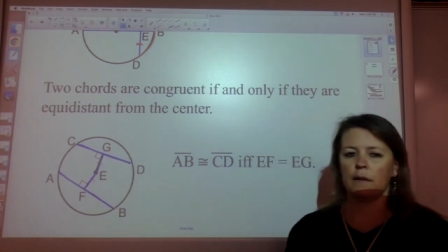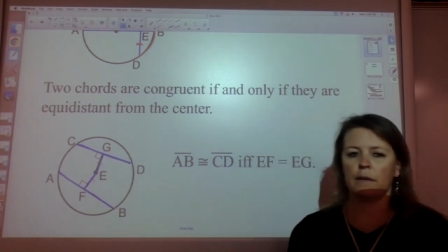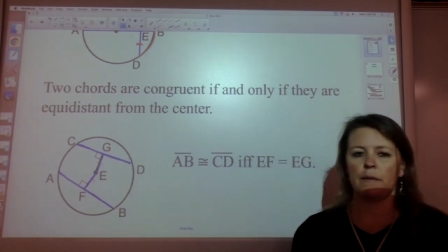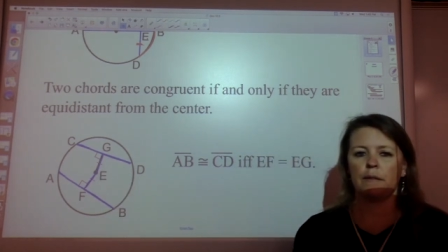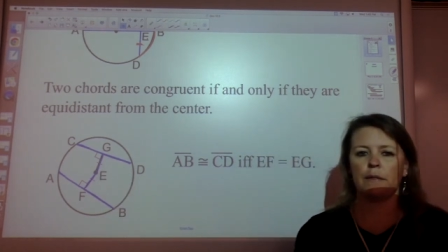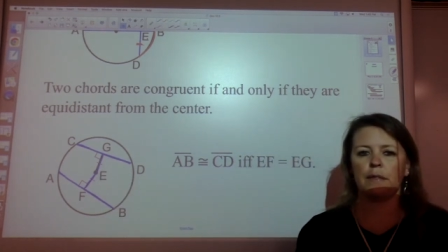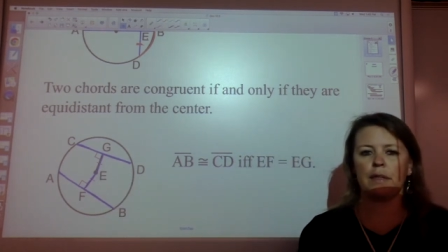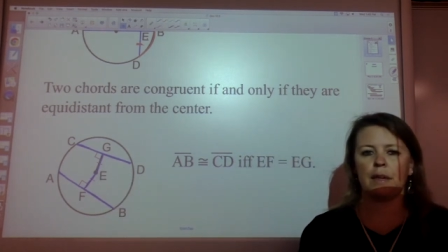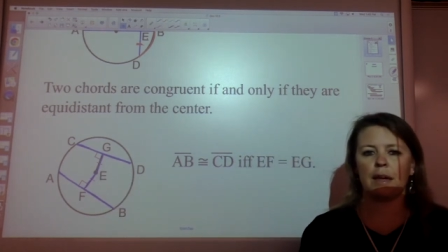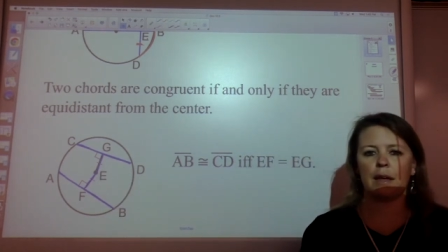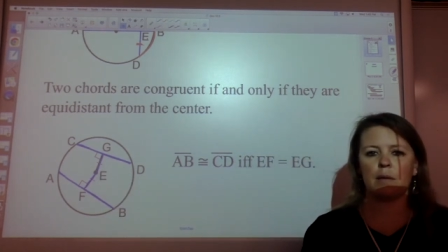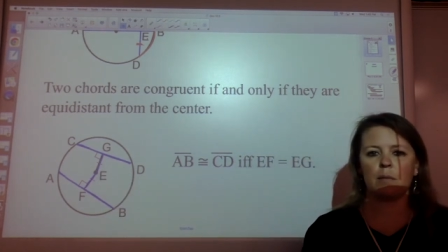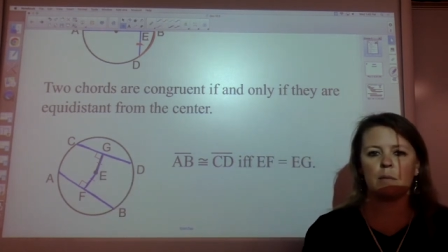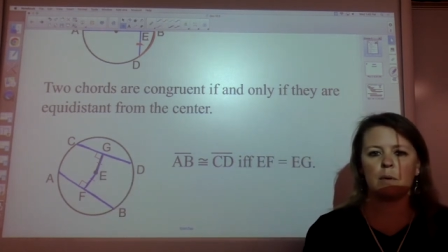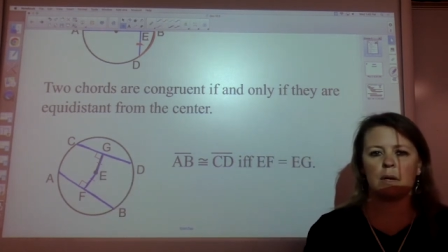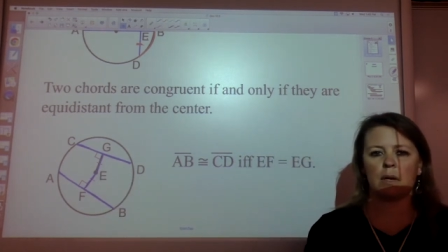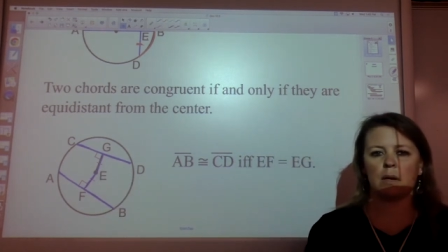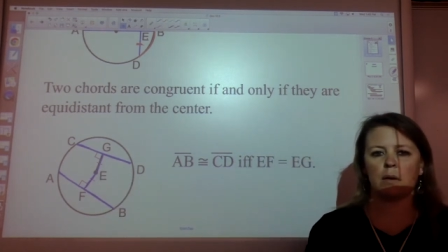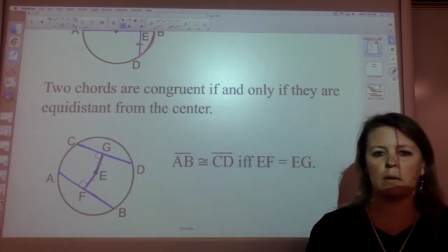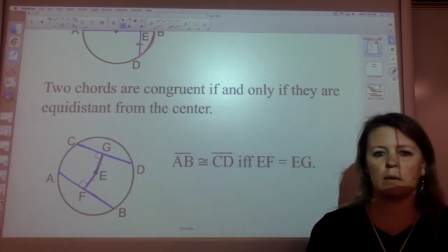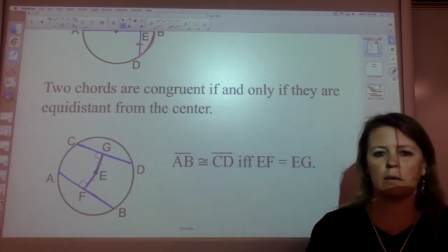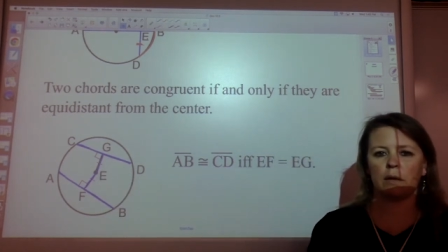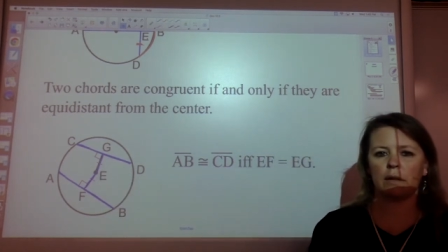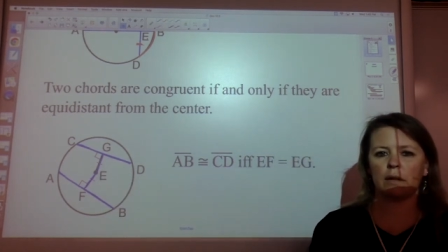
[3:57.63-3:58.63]
then we
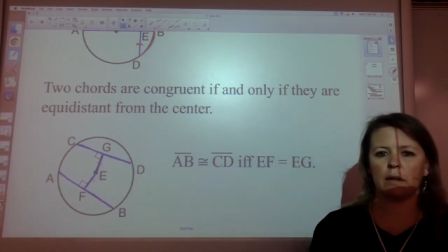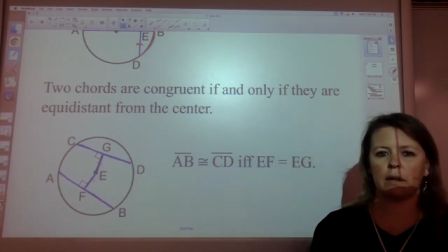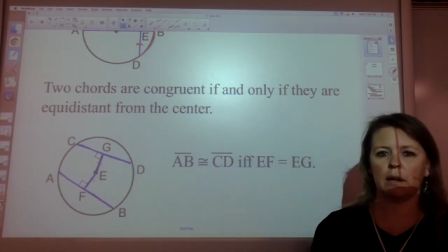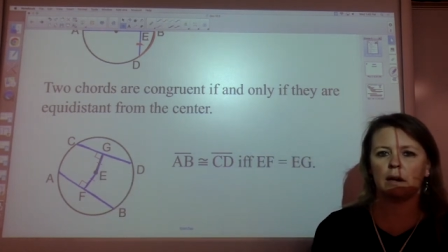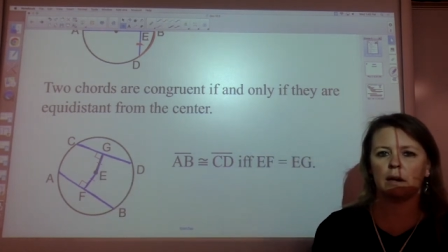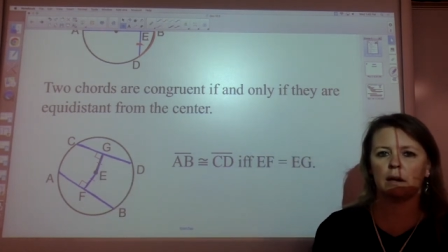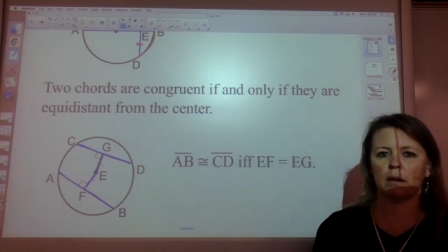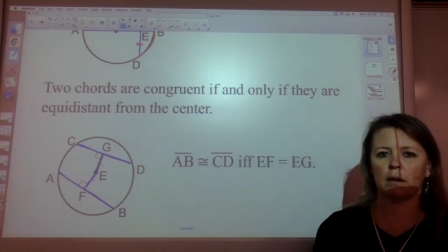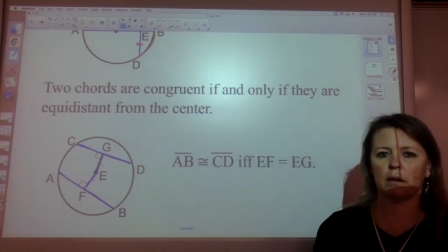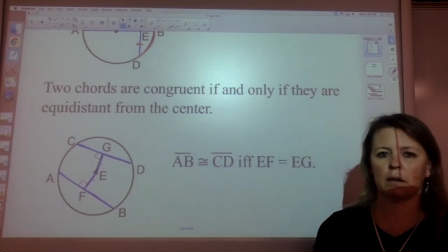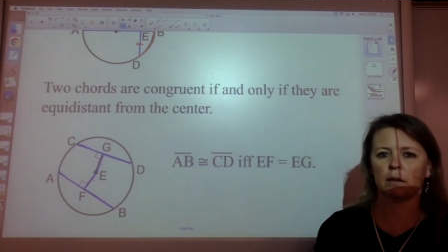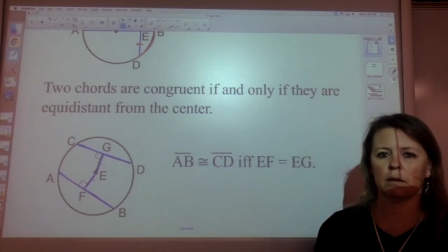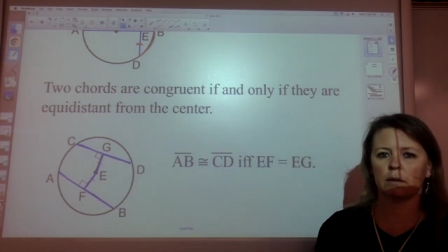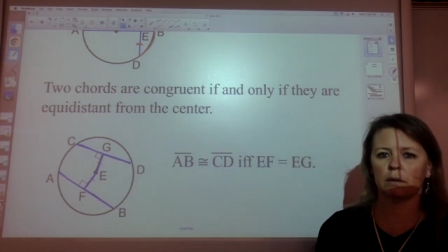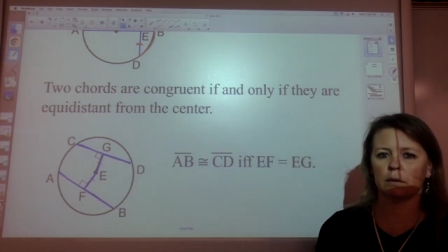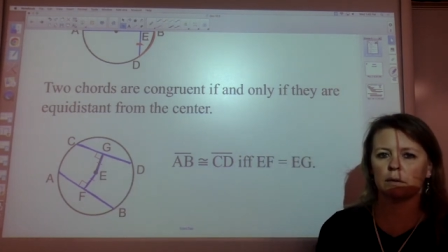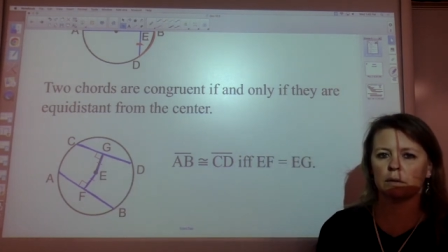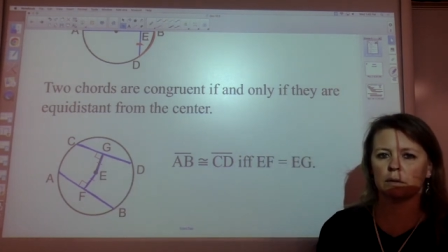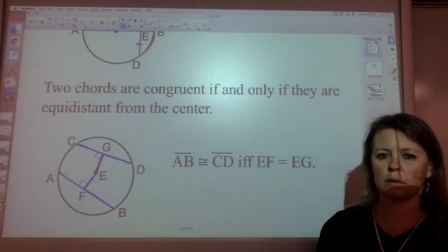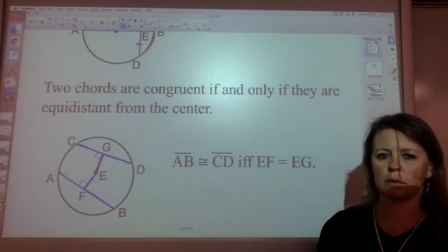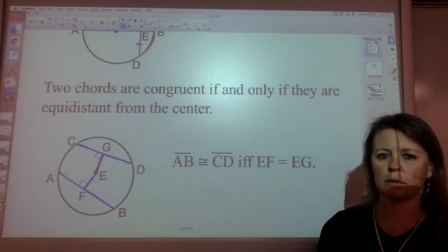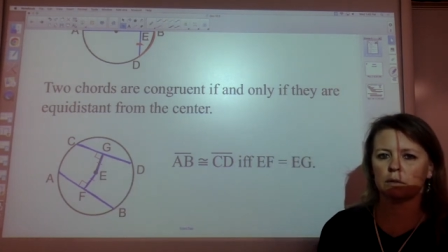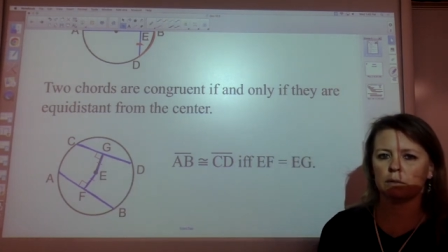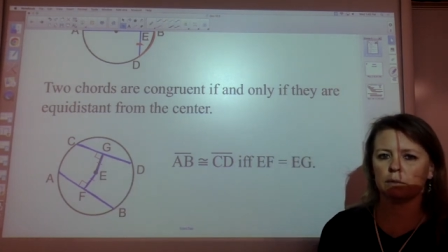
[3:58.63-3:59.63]
know that they are
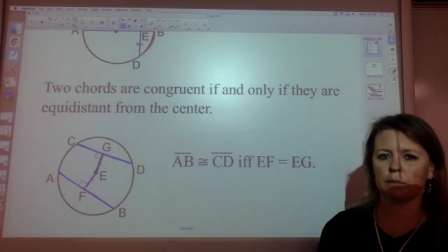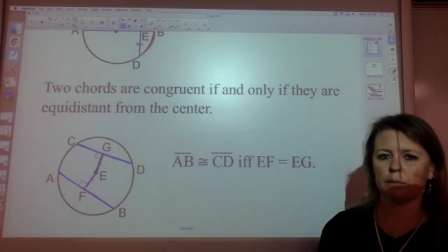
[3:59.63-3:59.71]
congruent.